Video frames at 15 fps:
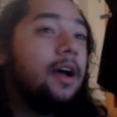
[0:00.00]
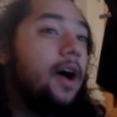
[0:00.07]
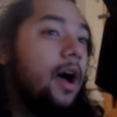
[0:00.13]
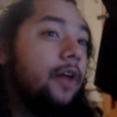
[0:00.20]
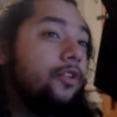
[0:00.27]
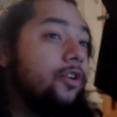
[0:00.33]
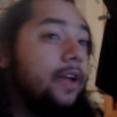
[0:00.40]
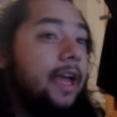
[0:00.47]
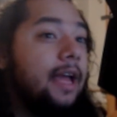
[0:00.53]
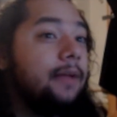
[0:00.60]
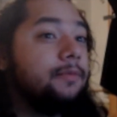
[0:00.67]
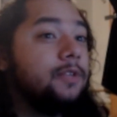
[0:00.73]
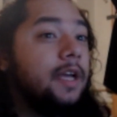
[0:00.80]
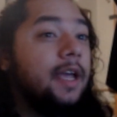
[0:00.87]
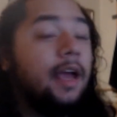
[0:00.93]
Other
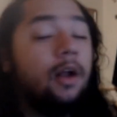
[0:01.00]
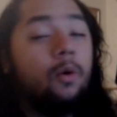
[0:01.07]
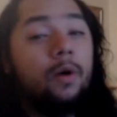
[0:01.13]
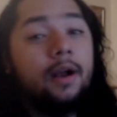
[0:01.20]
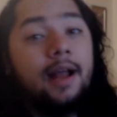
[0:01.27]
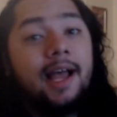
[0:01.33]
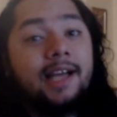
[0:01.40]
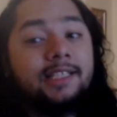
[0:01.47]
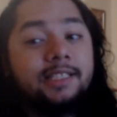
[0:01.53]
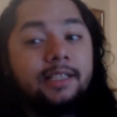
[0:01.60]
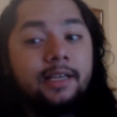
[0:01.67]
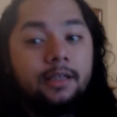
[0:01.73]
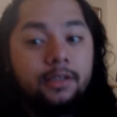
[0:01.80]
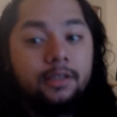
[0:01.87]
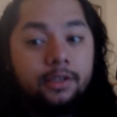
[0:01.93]
games, like I don't want to
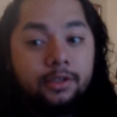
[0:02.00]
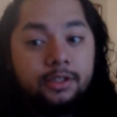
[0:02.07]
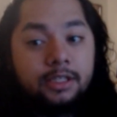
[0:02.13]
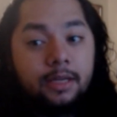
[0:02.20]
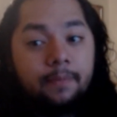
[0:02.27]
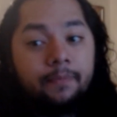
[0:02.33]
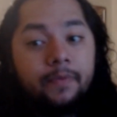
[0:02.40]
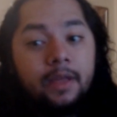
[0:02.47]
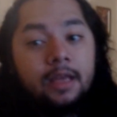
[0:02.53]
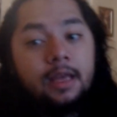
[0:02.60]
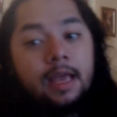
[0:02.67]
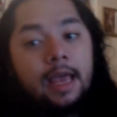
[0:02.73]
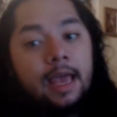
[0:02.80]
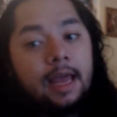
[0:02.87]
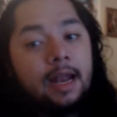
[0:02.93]
accidentally lose them,
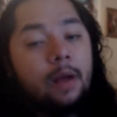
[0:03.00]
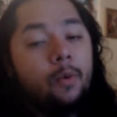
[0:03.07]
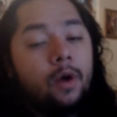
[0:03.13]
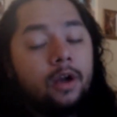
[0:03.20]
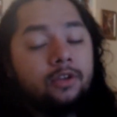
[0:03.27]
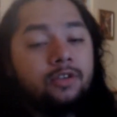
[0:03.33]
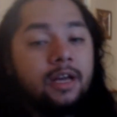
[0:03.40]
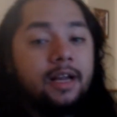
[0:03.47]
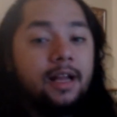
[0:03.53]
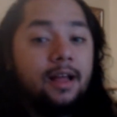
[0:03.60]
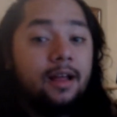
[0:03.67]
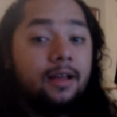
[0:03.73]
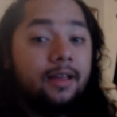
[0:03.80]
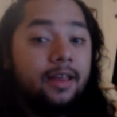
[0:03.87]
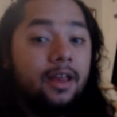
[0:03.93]
and I want to try
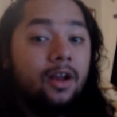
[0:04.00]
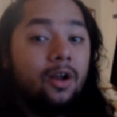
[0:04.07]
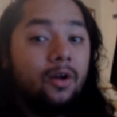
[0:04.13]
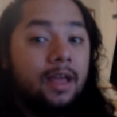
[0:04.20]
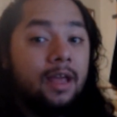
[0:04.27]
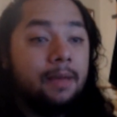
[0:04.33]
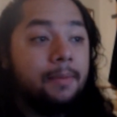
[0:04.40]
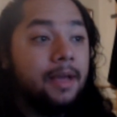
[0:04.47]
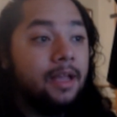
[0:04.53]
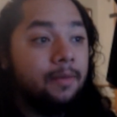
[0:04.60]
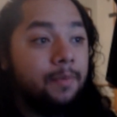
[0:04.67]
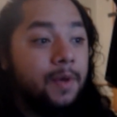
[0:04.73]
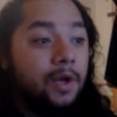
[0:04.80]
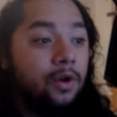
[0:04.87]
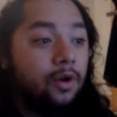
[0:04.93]
to, you know, get my
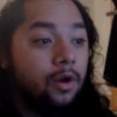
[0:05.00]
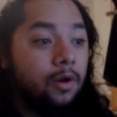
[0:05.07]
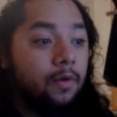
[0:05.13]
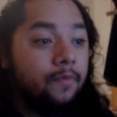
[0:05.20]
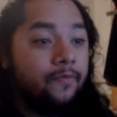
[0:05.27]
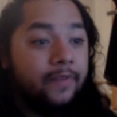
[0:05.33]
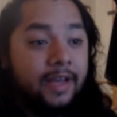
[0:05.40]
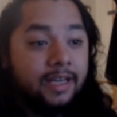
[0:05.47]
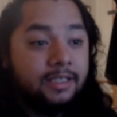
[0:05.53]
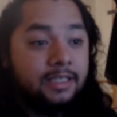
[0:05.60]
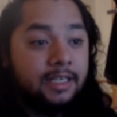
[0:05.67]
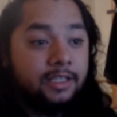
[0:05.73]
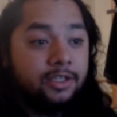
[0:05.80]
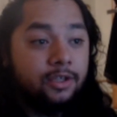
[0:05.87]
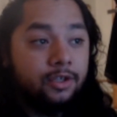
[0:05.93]
computer fixed
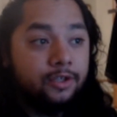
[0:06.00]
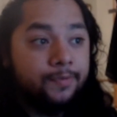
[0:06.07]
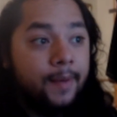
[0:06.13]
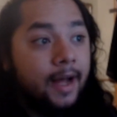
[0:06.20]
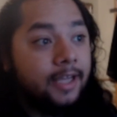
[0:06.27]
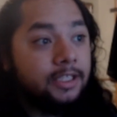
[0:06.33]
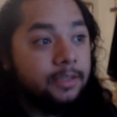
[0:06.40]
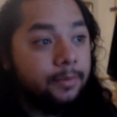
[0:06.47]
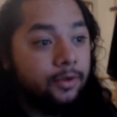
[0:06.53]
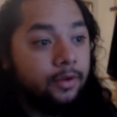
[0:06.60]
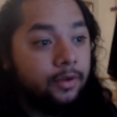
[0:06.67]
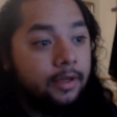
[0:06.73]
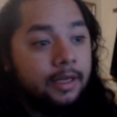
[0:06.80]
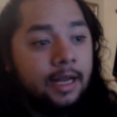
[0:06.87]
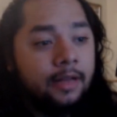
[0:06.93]
as soon as
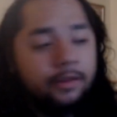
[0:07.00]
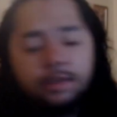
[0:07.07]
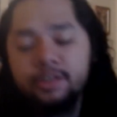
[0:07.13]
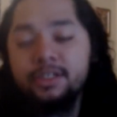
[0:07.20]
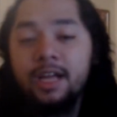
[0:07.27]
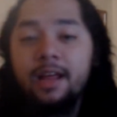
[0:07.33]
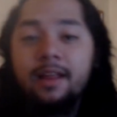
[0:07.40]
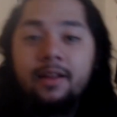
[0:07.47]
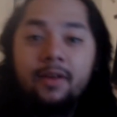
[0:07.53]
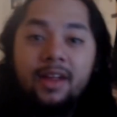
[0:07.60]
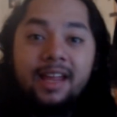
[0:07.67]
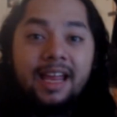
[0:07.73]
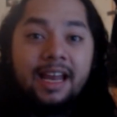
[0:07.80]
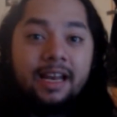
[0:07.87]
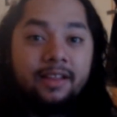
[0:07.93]
possible. And then there's not
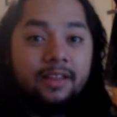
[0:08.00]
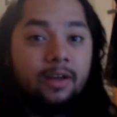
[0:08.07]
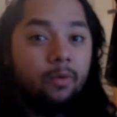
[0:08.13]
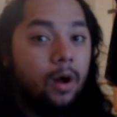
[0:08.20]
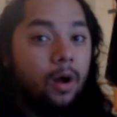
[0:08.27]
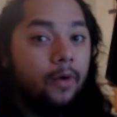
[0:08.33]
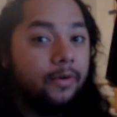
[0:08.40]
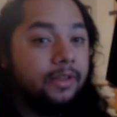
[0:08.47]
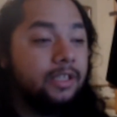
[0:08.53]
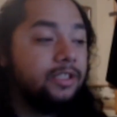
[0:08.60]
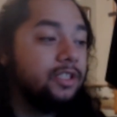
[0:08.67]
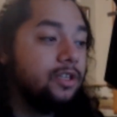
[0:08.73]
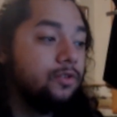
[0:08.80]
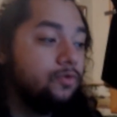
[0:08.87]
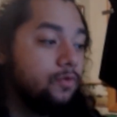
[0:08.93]
really anything wrong with this.
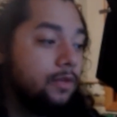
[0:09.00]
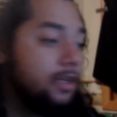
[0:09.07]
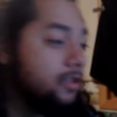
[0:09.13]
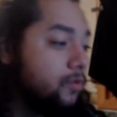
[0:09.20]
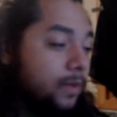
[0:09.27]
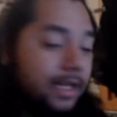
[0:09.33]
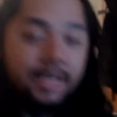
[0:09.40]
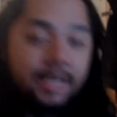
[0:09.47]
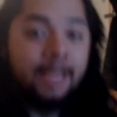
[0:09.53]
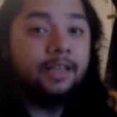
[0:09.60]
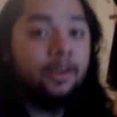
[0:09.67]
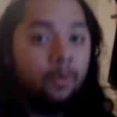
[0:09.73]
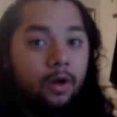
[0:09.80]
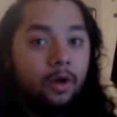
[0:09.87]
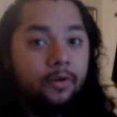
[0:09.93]
There's, there's really
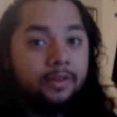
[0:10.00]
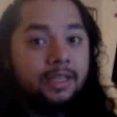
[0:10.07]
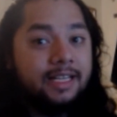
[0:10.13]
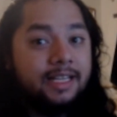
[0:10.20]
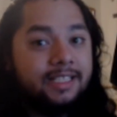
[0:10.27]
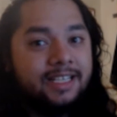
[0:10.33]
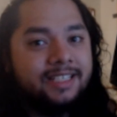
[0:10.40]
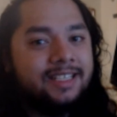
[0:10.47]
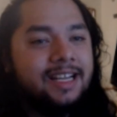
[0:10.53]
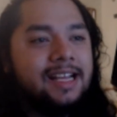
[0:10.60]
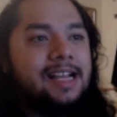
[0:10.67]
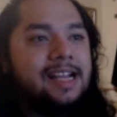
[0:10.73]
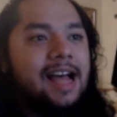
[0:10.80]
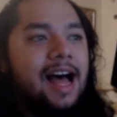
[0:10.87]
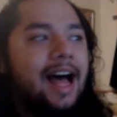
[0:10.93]
nothing wrong with it. It's just,
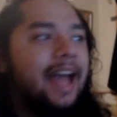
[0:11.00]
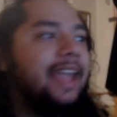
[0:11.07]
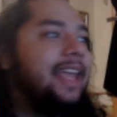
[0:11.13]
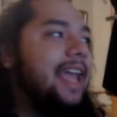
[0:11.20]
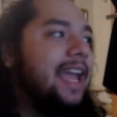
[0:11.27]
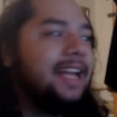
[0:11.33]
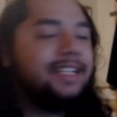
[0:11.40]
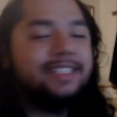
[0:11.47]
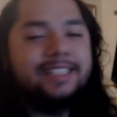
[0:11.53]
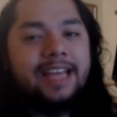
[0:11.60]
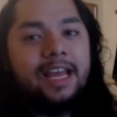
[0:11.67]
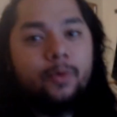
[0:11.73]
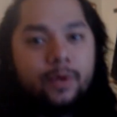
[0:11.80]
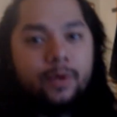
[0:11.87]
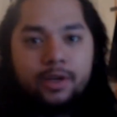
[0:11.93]
I can't
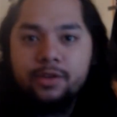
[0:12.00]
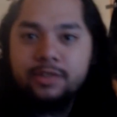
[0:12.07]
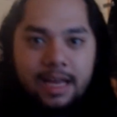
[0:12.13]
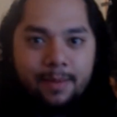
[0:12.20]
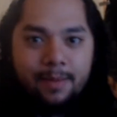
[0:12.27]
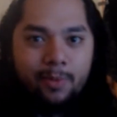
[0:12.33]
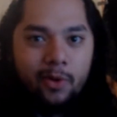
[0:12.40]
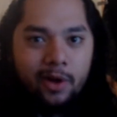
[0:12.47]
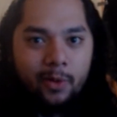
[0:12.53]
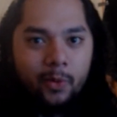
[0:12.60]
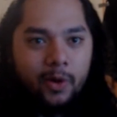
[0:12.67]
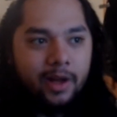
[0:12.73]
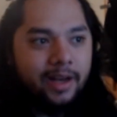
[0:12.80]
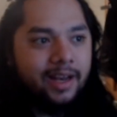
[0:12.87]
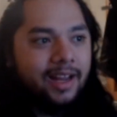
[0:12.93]
stand Windows eight point
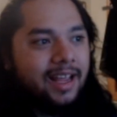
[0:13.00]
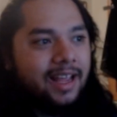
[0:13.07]
one.